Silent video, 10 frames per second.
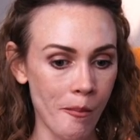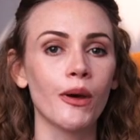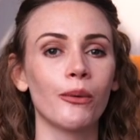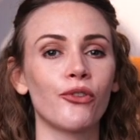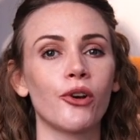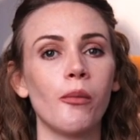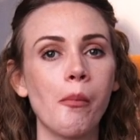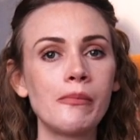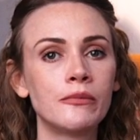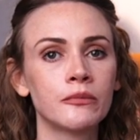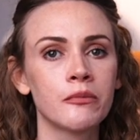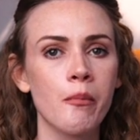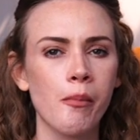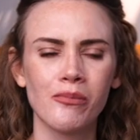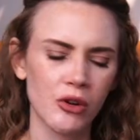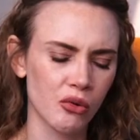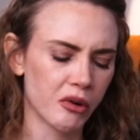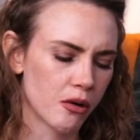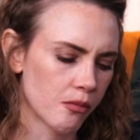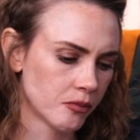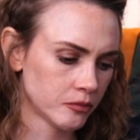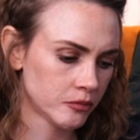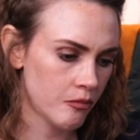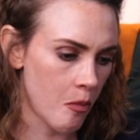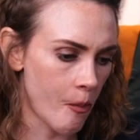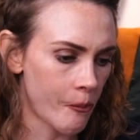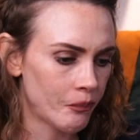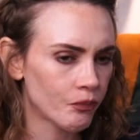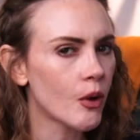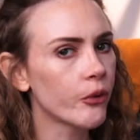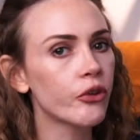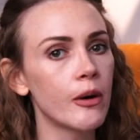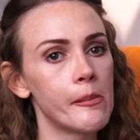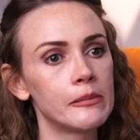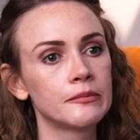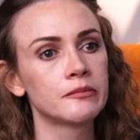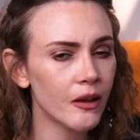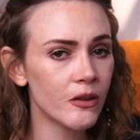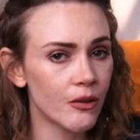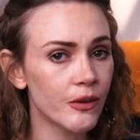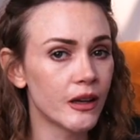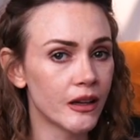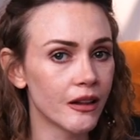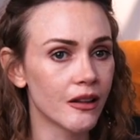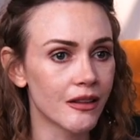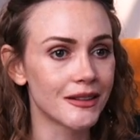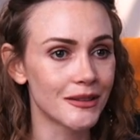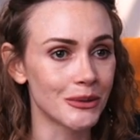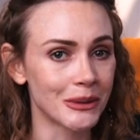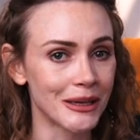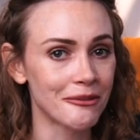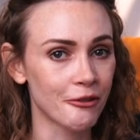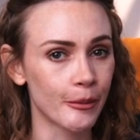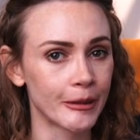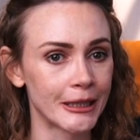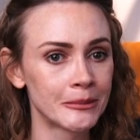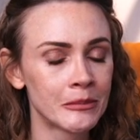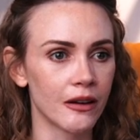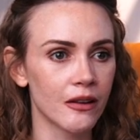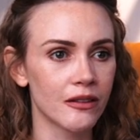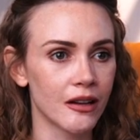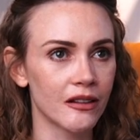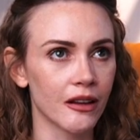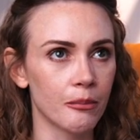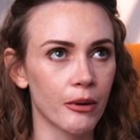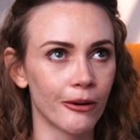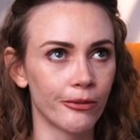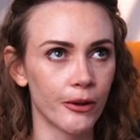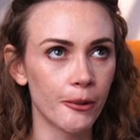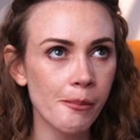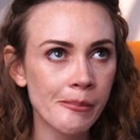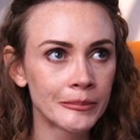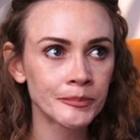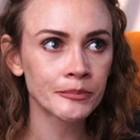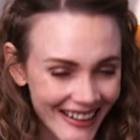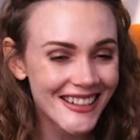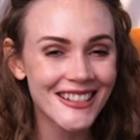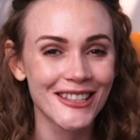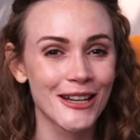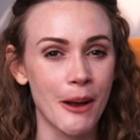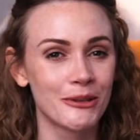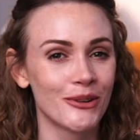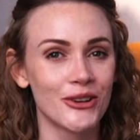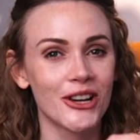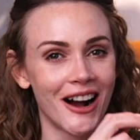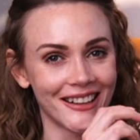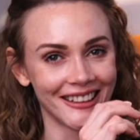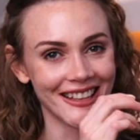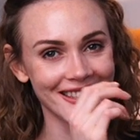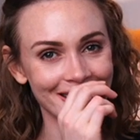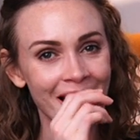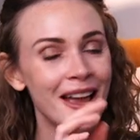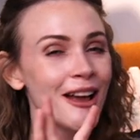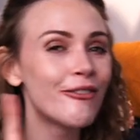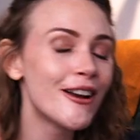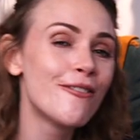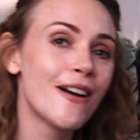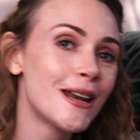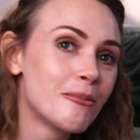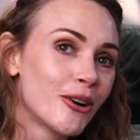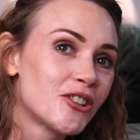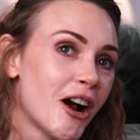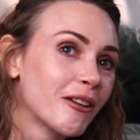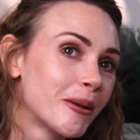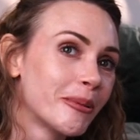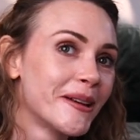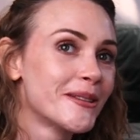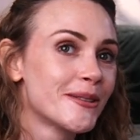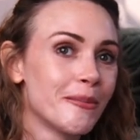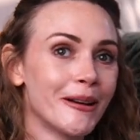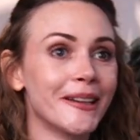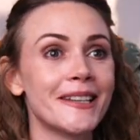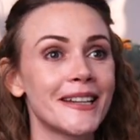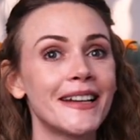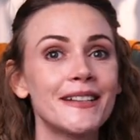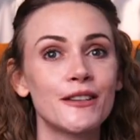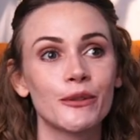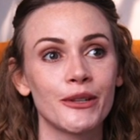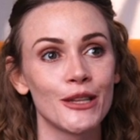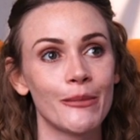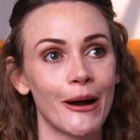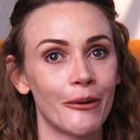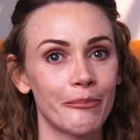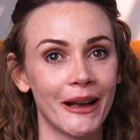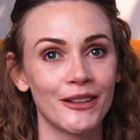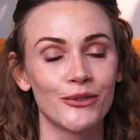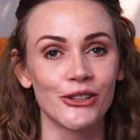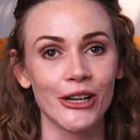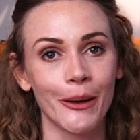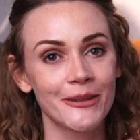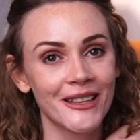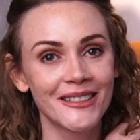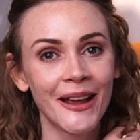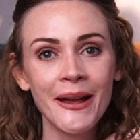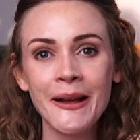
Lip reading: That one's good. It's weird. No, it's good. It's the vanilla that's doing it for me. It doesn't taste like perfume. I need to stop doing chocolates. If I have any more chocolate places on my list, I need to switch them out with pastry shops because